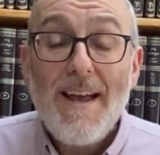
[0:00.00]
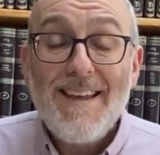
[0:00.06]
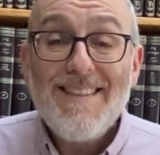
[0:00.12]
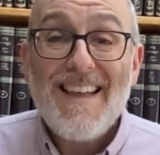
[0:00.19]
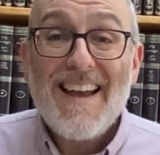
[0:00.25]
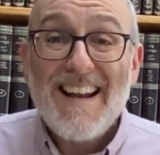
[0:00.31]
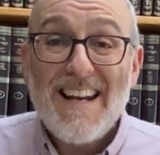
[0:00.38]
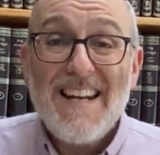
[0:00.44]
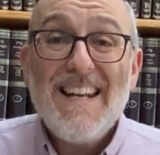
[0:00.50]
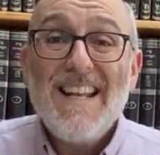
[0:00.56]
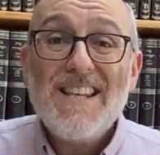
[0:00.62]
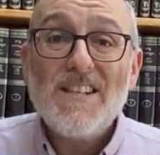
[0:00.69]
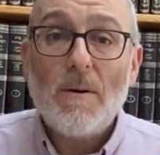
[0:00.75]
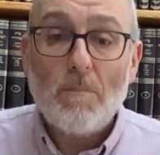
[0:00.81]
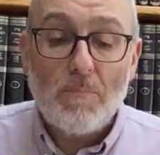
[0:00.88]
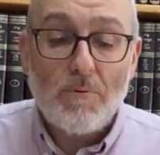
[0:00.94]
They're going to need
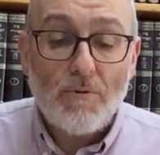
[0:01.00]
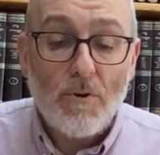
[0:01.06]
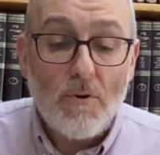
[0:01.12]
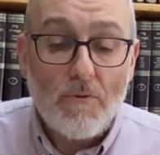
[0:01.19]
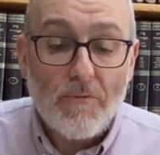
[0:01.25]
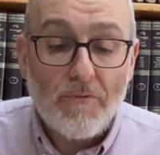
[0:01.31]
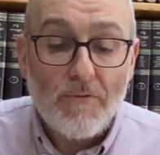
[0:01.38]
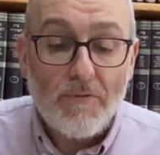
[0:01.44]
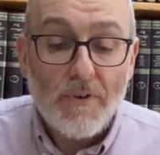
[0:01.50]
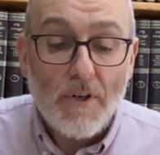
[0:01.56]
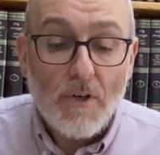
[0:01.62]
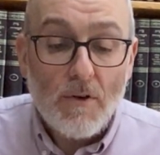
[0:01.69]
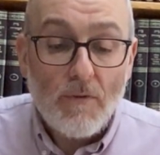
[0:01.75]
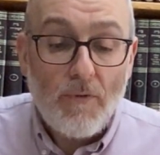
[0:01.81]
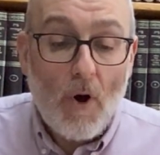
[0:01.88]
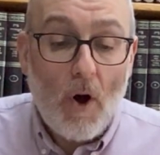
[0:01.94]
some proof.
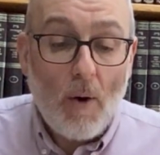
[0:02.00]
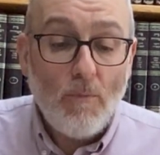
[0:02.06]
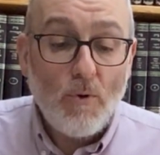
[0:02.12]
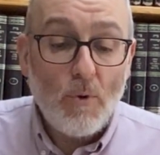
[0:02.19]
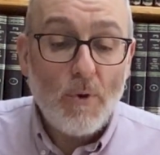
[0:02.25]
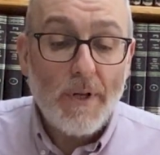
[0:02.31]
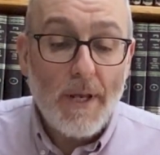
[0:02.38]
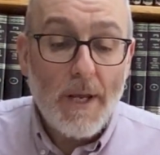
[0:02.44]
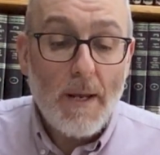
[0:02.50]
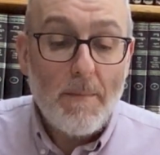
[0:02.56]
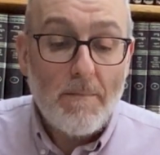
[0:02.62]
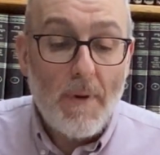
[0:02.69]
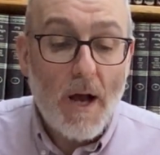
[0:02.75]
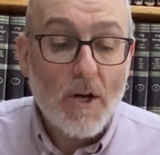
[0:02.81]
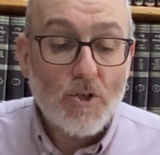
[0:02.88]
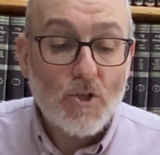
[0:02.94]
V'omru li
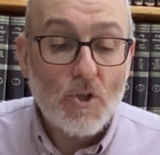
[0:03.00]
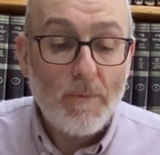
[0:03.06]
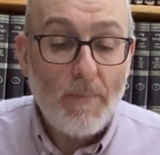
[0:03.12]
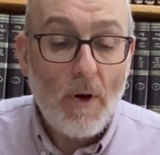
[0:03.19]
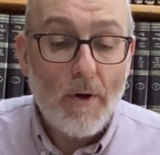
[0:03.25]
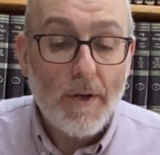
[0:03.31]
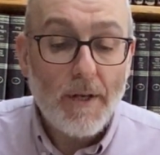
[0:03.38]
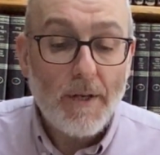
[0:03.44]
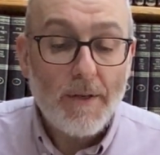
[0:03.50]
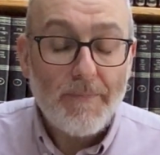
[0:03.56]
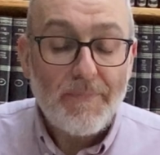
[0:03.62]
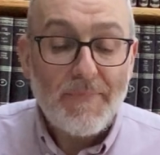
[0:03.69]
ma shemoi.